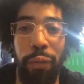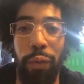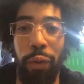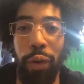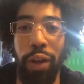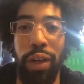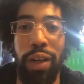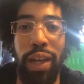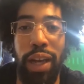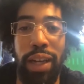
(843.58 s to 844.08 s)

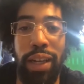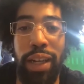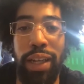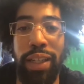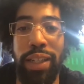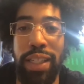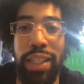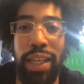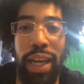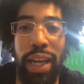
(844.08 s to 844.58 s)
for a
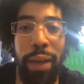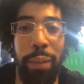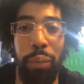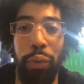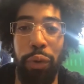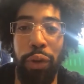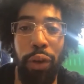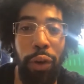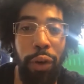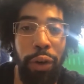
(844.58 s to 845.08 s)
$9.99
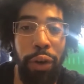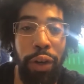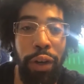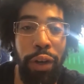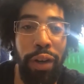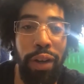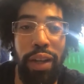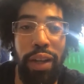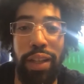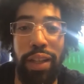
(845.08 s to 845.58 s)
pre-order.
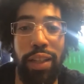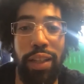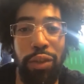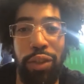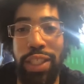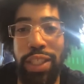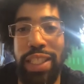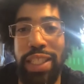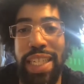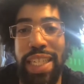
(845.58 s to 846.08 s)
It's
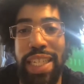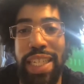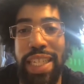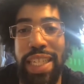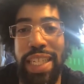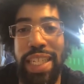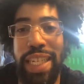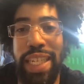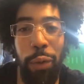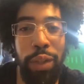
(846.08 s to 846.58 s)
just today
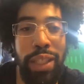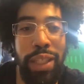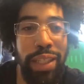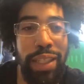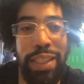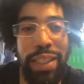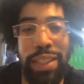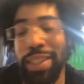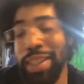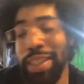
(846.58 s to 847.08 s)

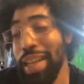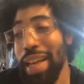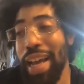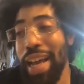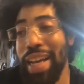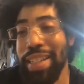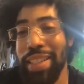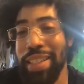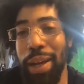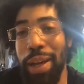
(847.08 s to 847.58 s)
only, because
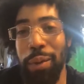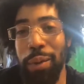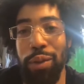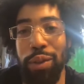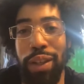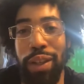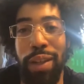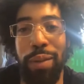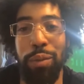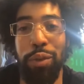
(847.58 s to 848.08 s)
as time
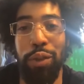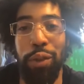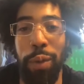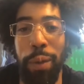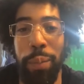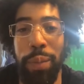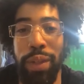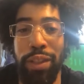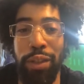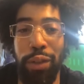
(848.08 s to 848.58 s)
goes on, I'm sure
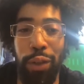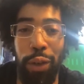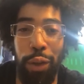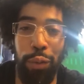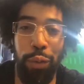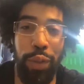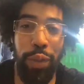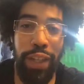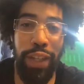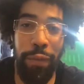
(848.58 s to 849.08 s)
my business
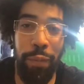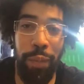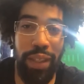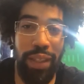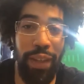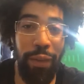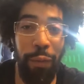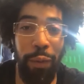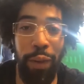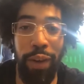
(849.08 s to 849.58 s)
coach will give me
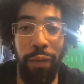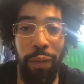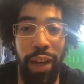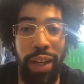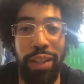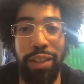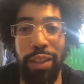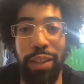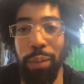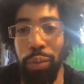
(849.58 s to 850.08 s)
different
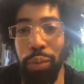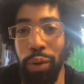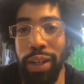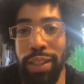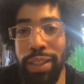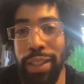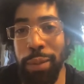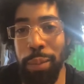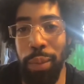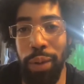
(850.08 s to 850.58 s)
advice on
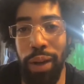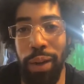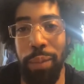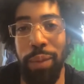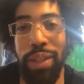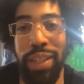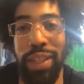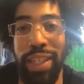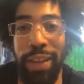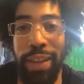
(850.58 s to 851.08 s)
pricing, but I'm
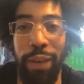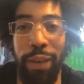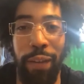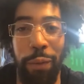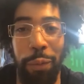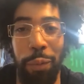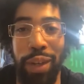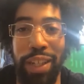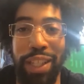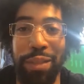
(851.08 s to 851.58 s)
gonna give everyone
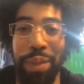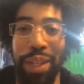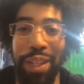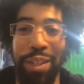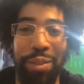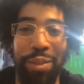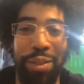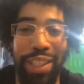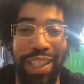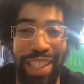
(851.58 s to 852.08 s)
a
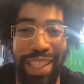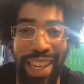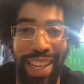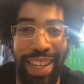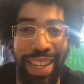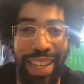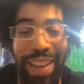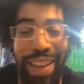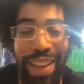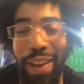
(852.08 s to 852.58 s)
special today
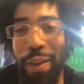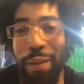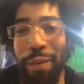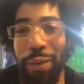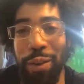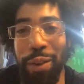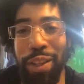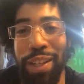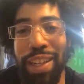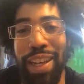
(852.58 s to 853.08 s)

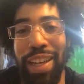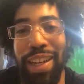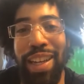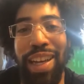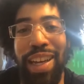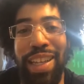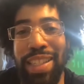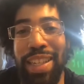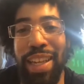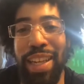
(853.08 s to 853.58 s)
for the
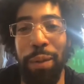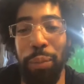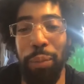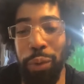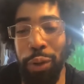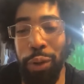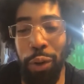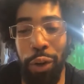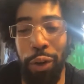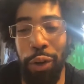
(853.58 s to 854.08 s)
$9.99
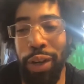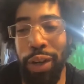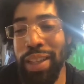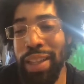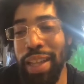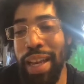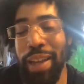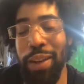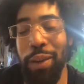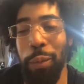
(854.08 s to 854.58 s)
pre-order, and
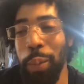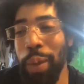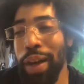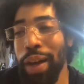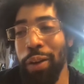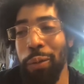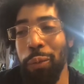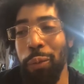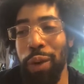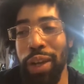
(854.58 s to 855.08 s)
that no
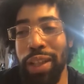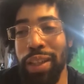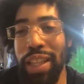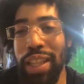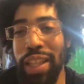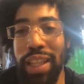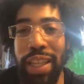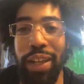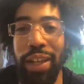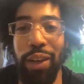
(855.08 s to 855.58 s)
matter when the
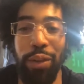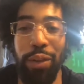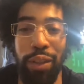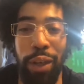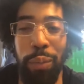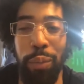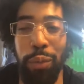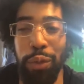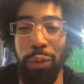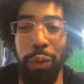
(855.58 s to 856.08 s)
link goes
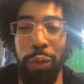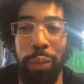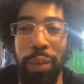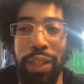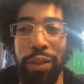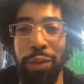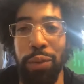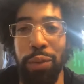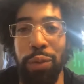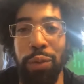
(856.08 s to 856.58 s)
up, which will be
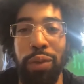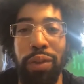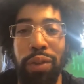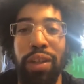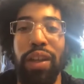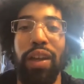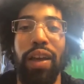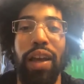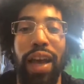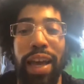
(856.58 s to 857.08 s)
soon,
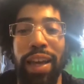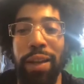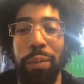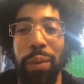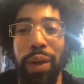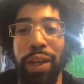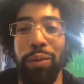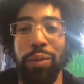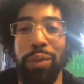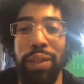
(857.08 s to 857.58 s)

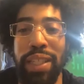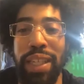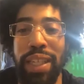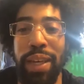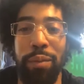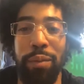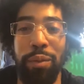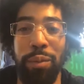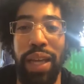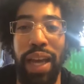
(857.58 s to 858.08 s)
anybody who
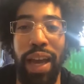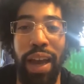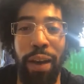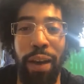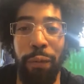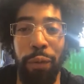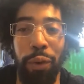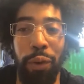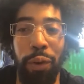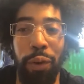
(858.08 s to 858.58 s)
DMs me
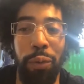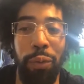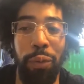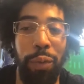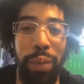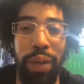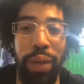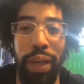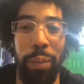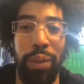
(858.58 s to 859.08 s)
Afro will
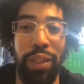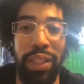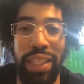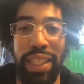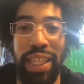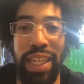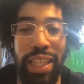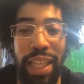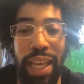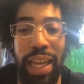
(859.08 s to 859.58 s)
be able to
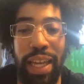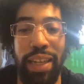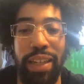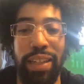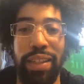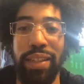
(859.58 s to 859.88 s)
get that.